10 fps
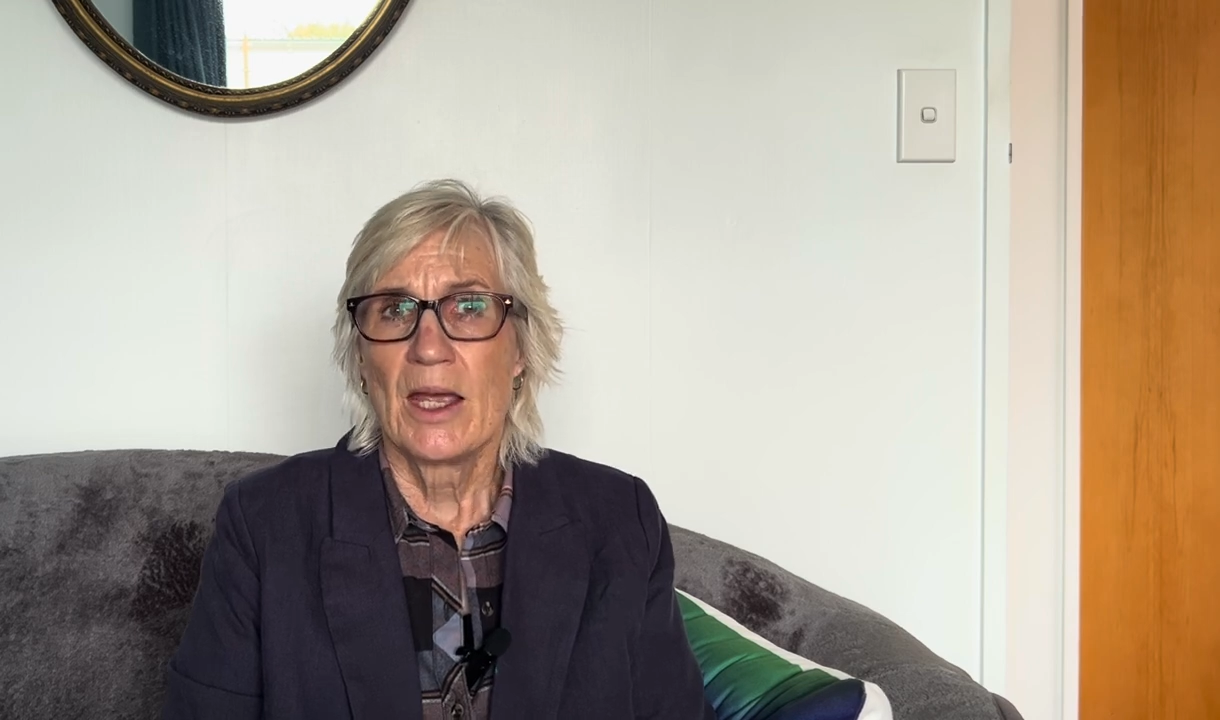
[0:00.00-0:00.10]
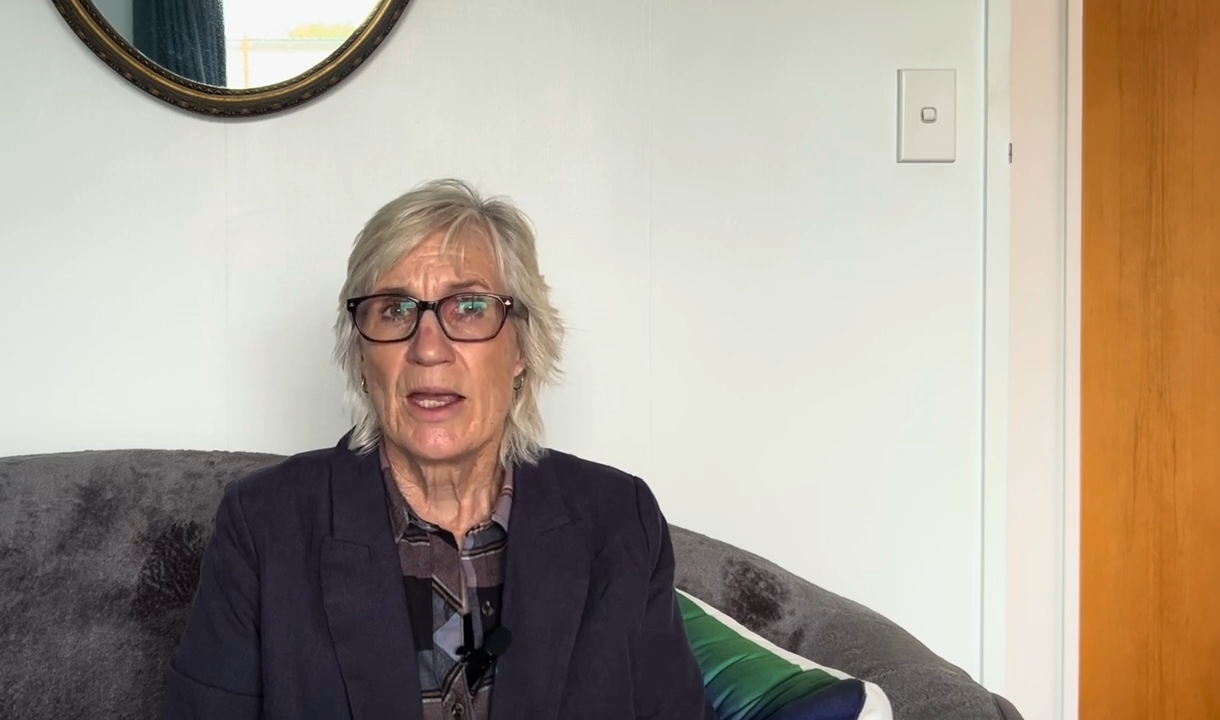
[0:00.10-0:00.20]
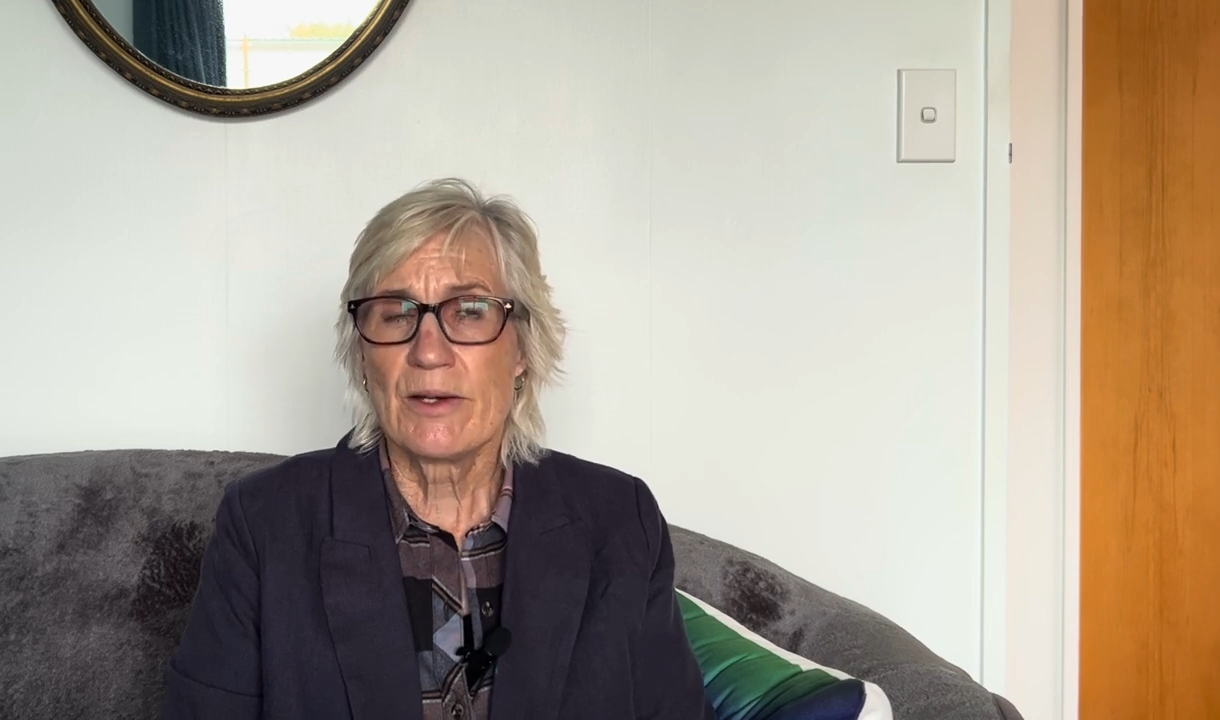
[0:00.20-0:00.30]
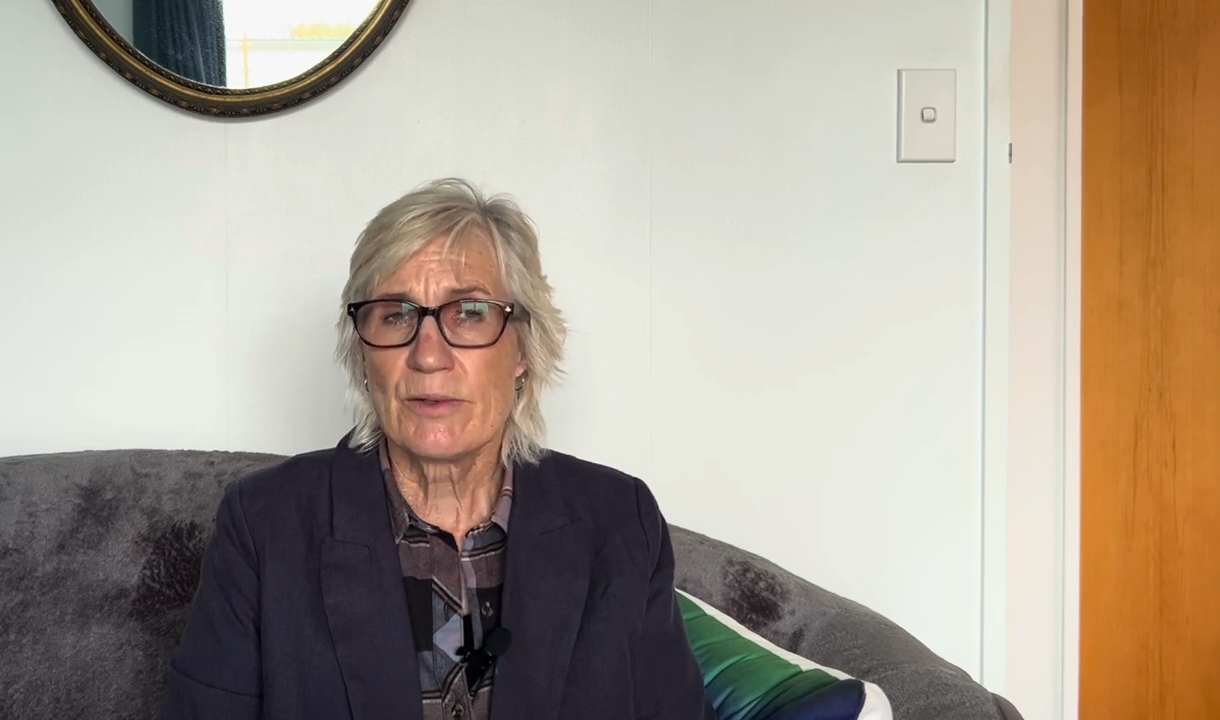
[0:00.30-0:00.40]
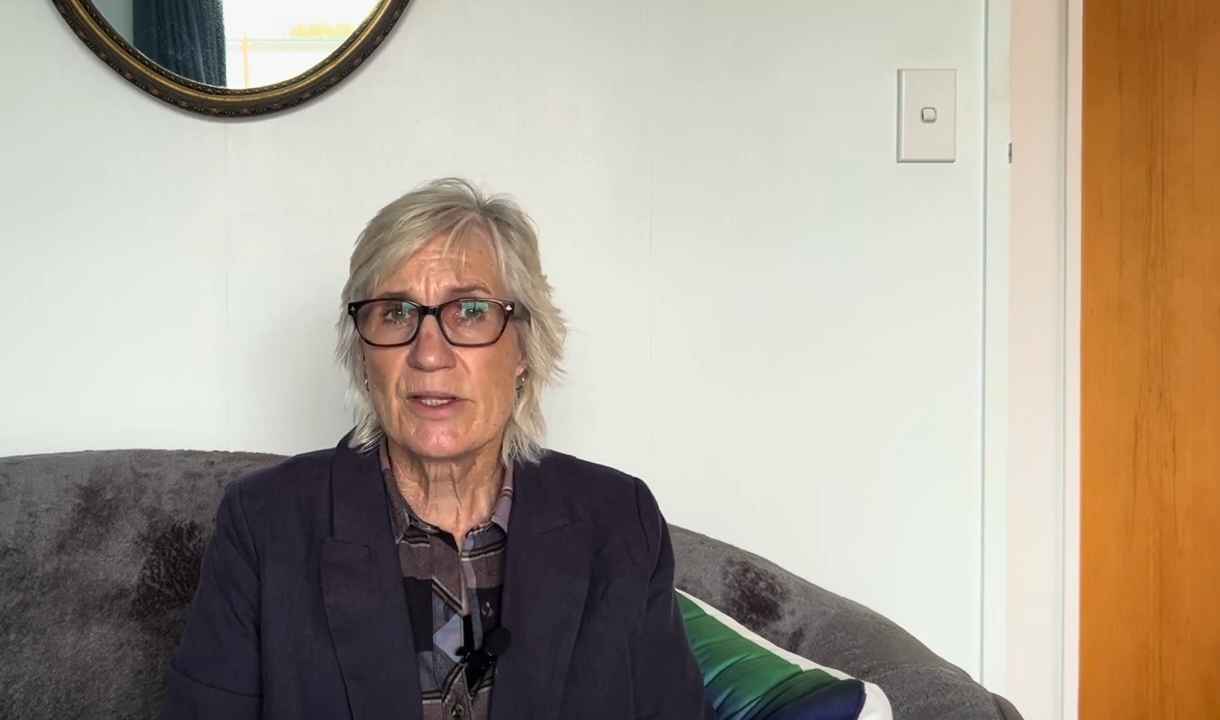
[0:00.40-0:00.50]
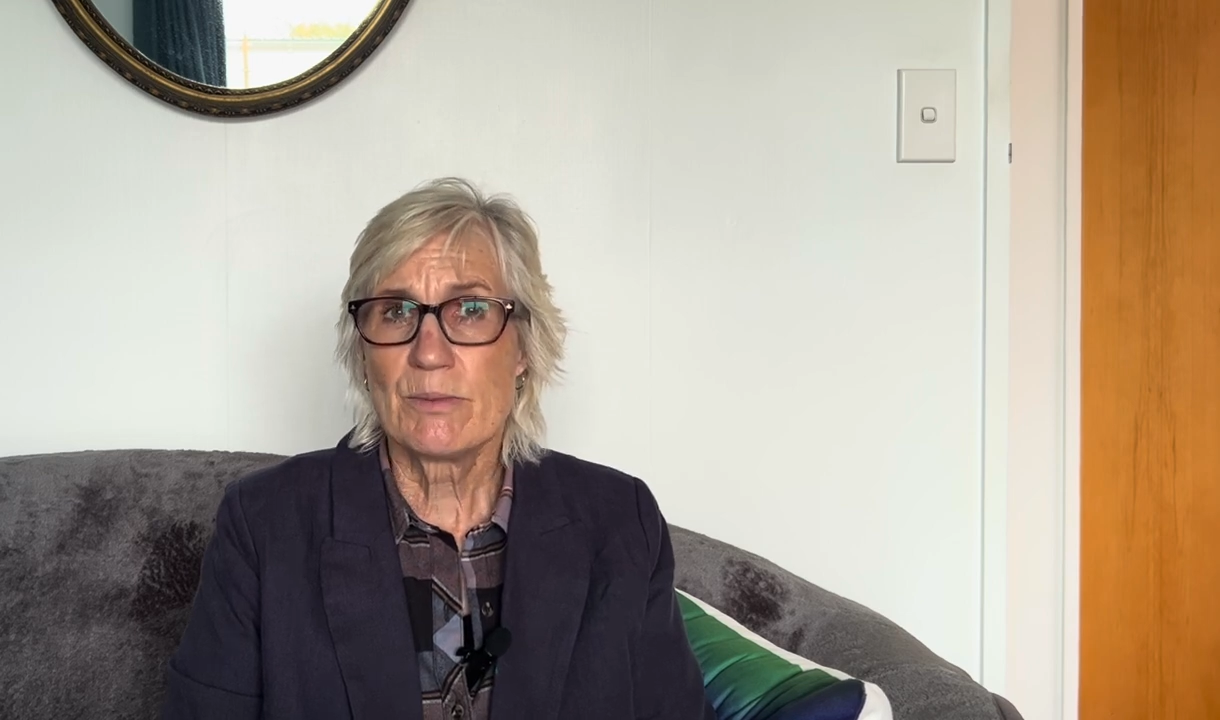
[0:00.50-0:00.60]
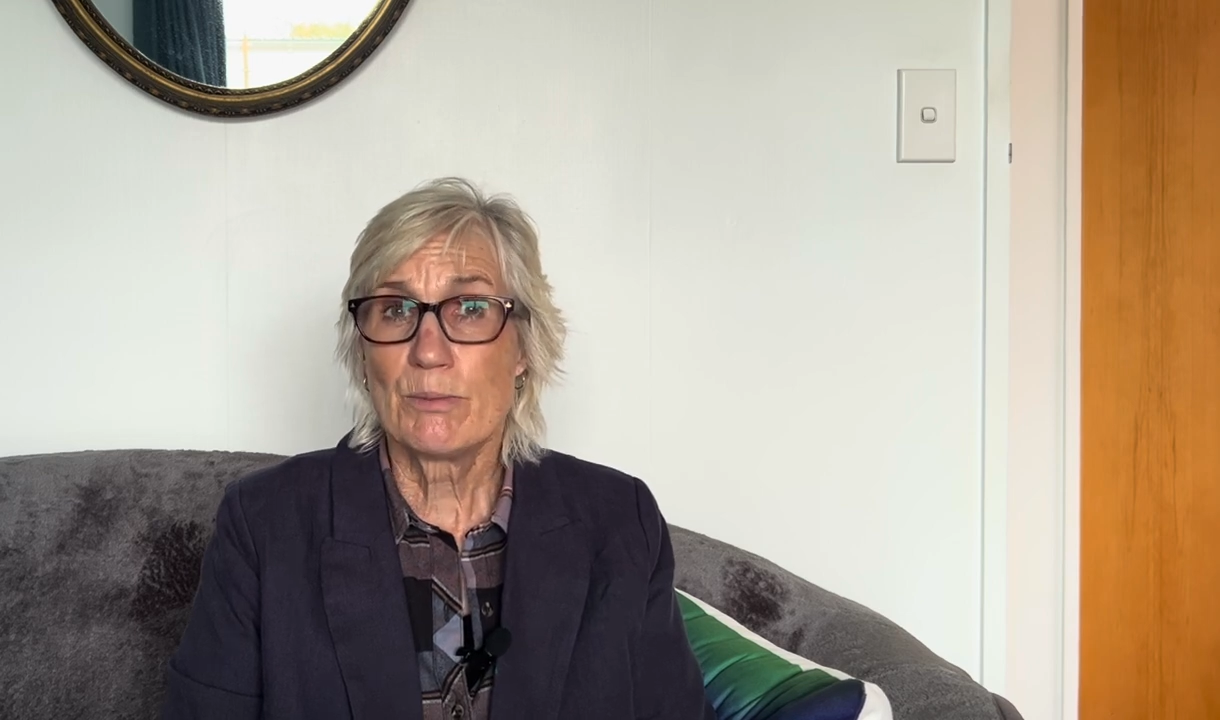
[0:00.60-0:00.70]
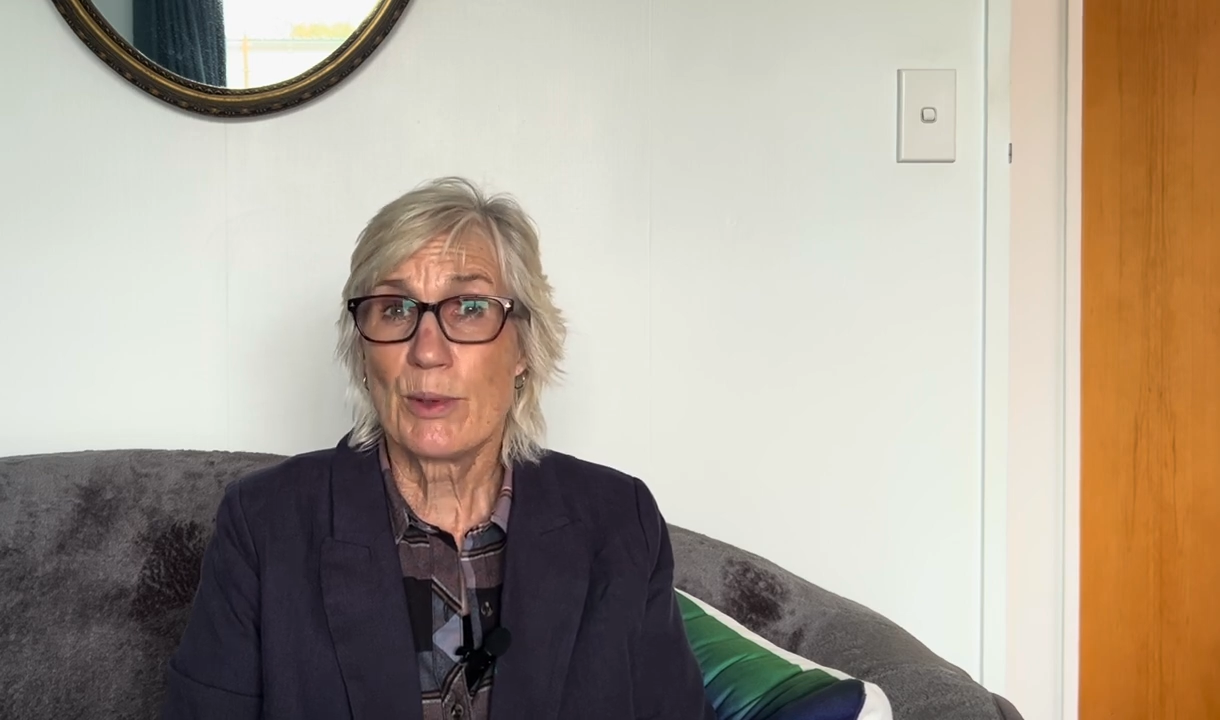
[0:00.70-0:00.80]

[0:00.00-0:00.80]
Here are some